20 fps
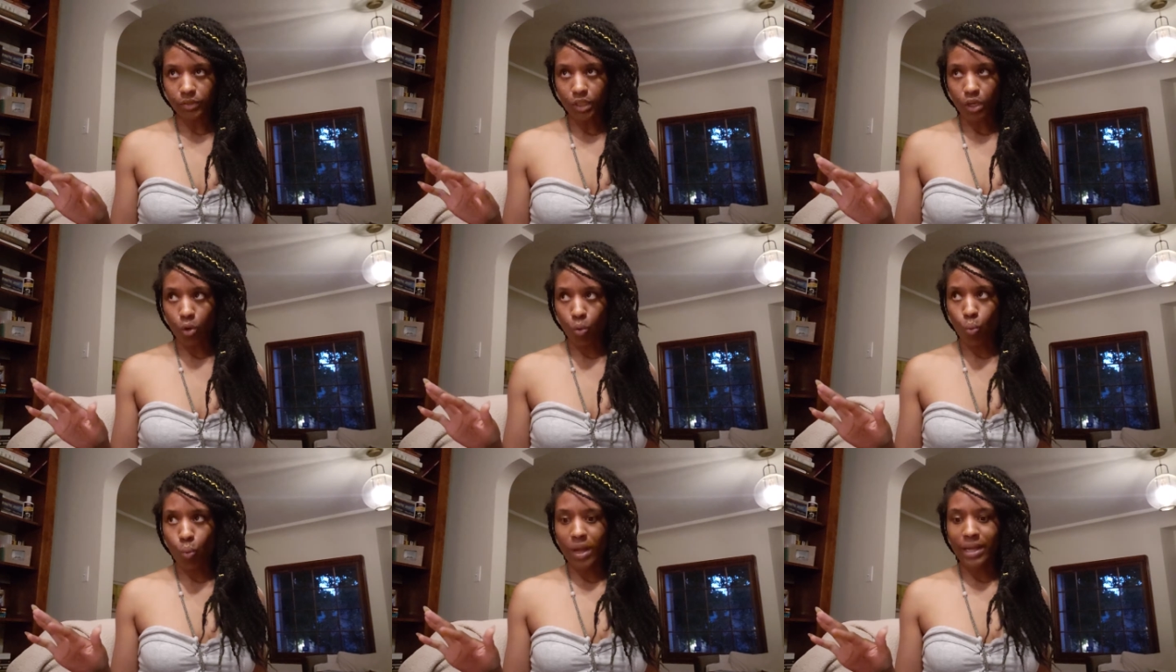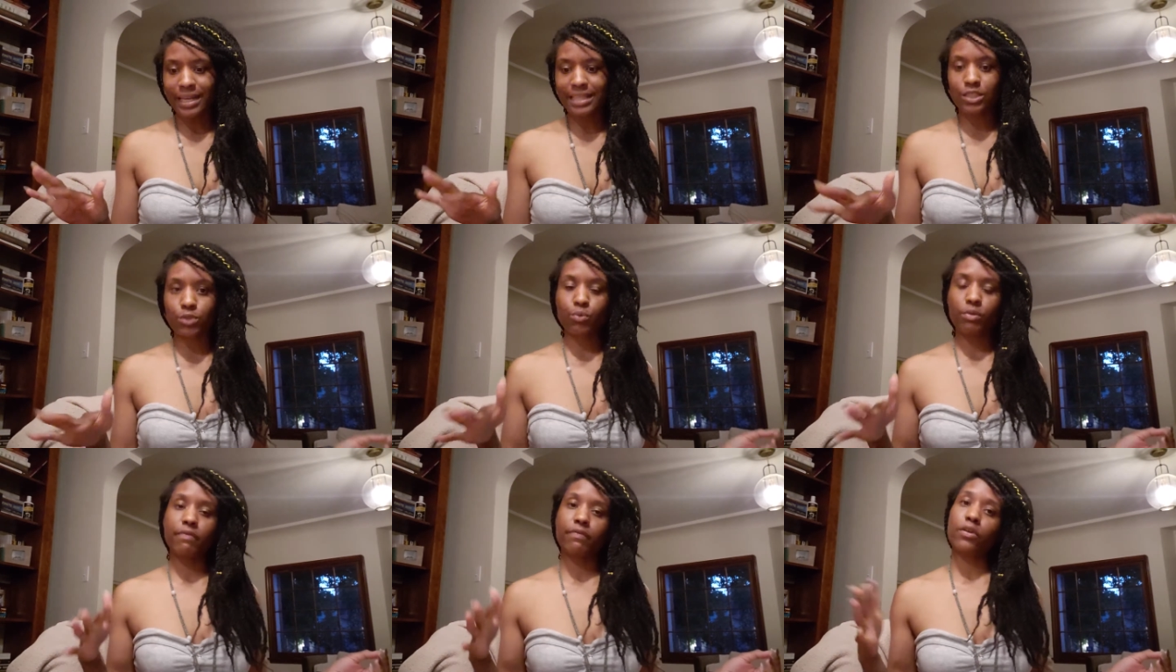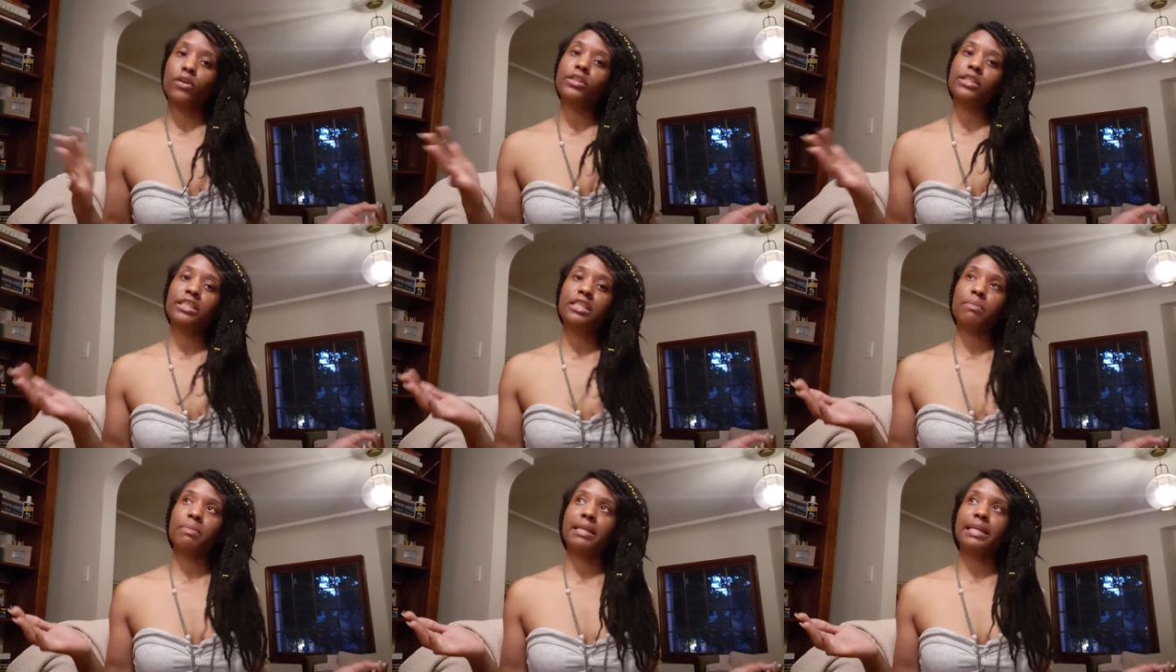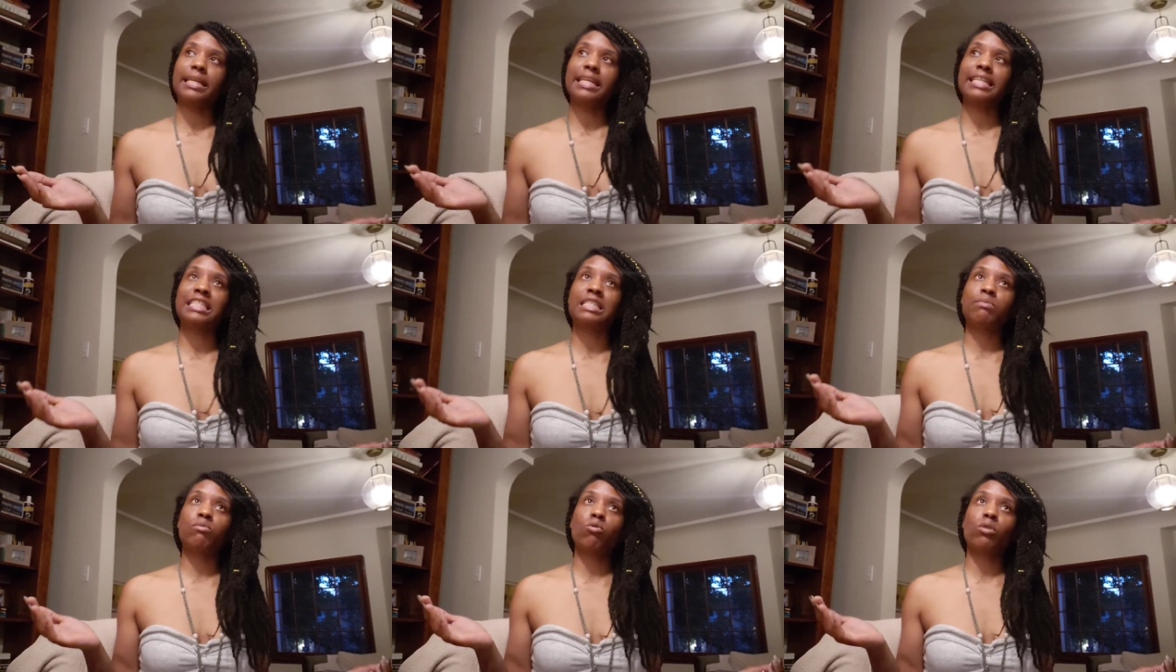when it's reversed to me,
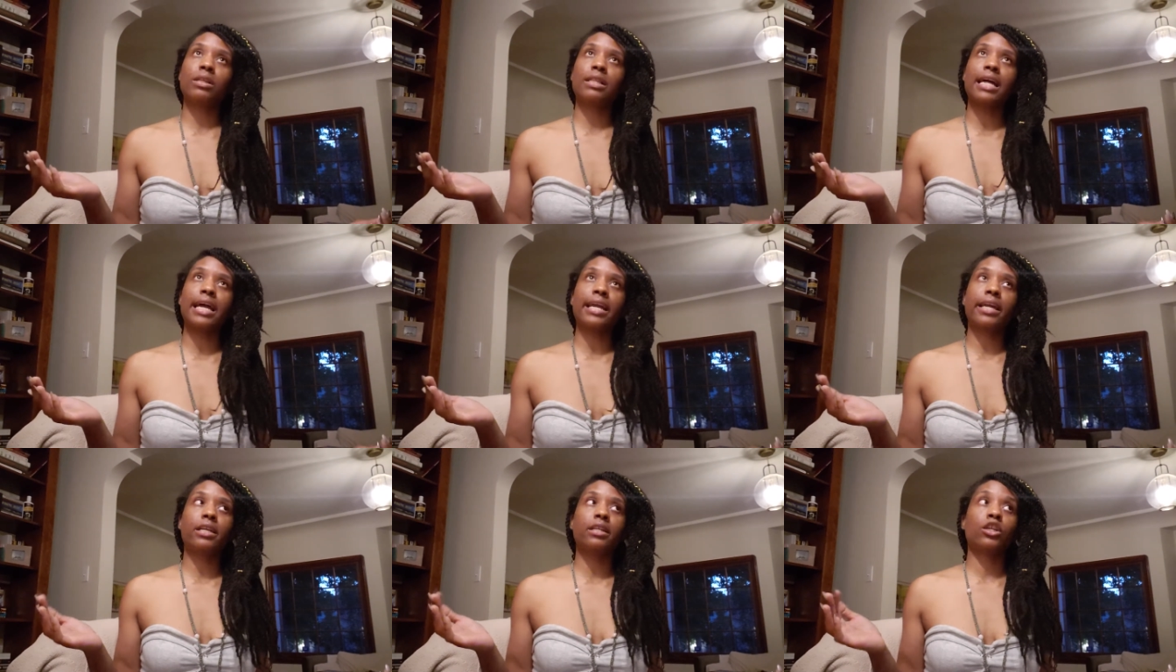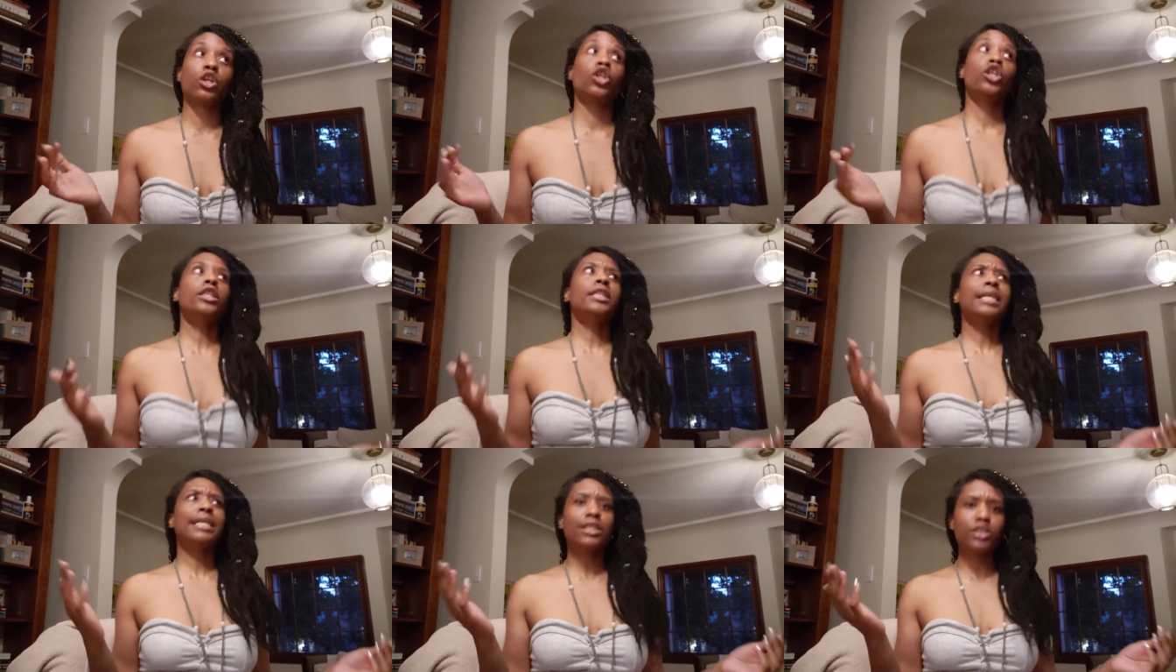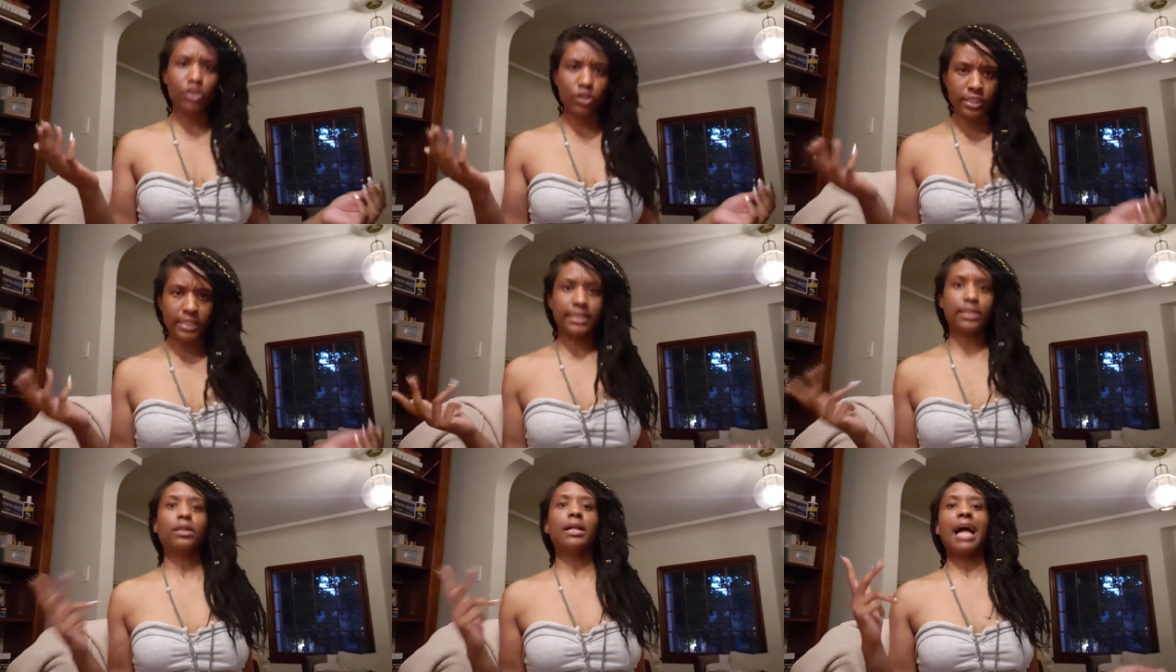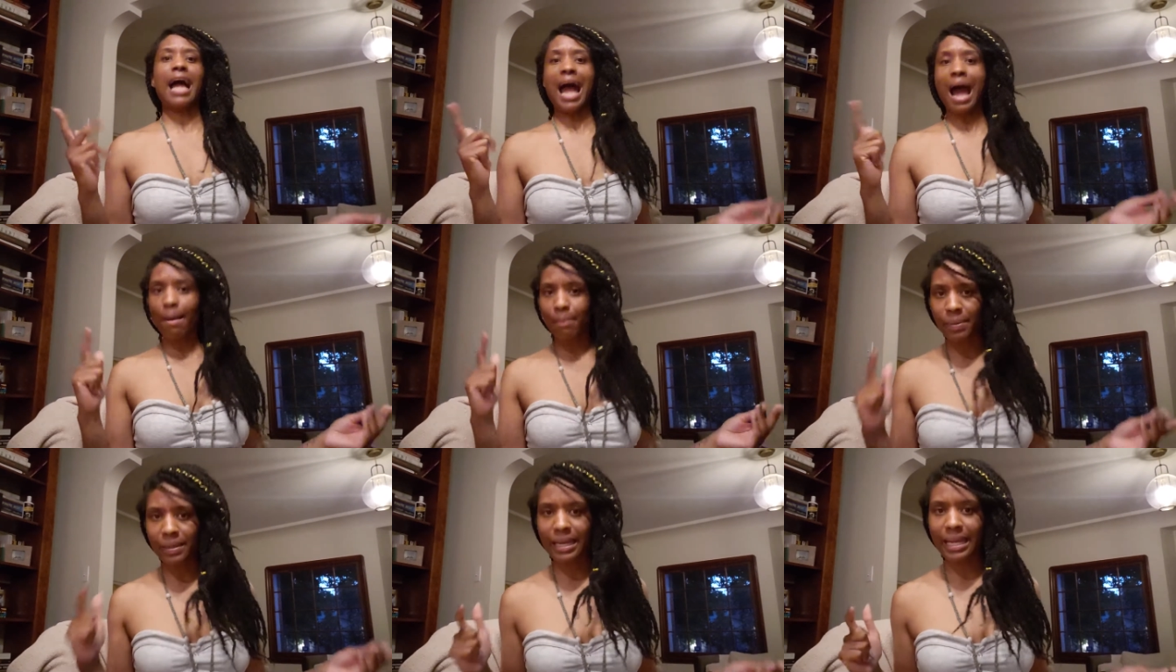it's more like good things are still
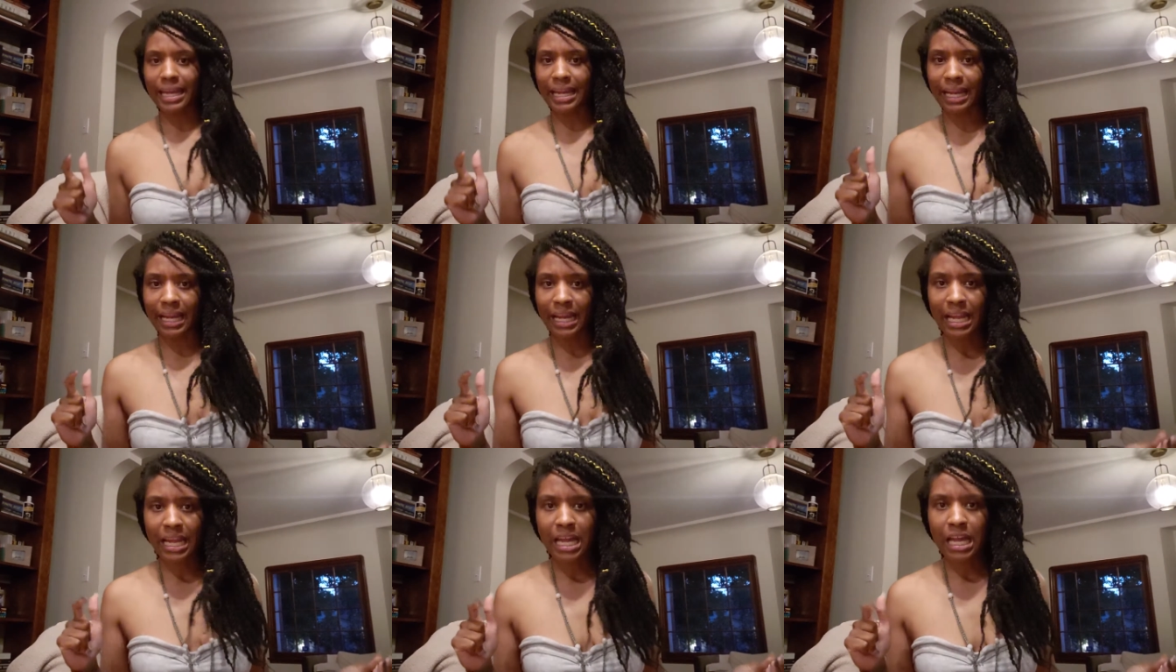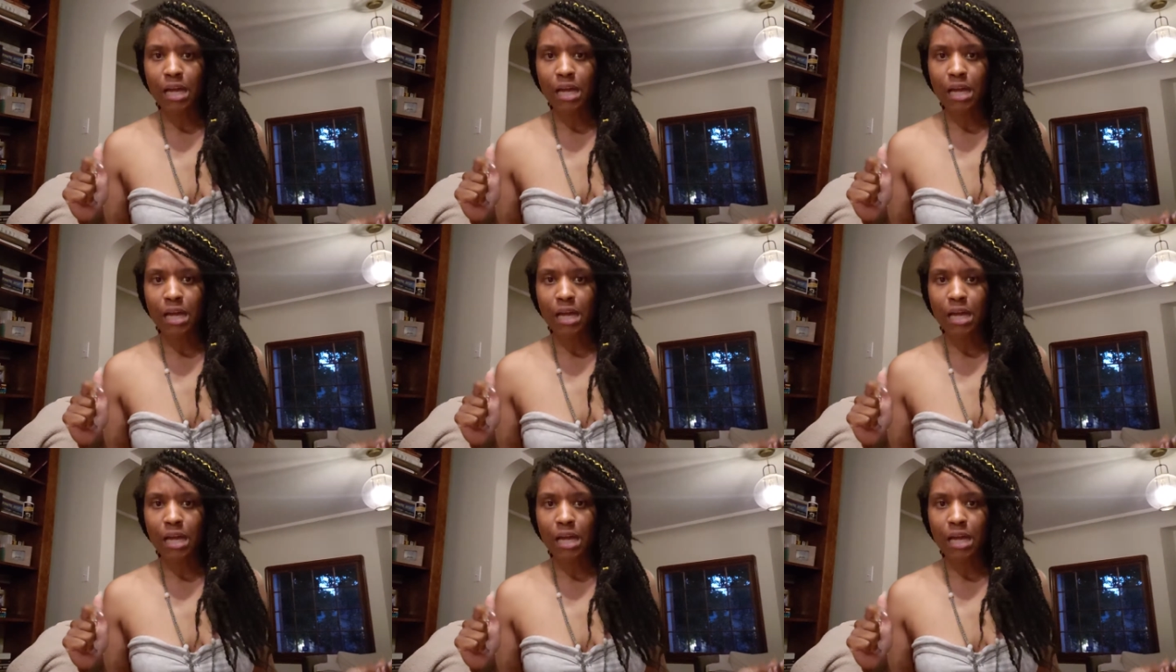happening,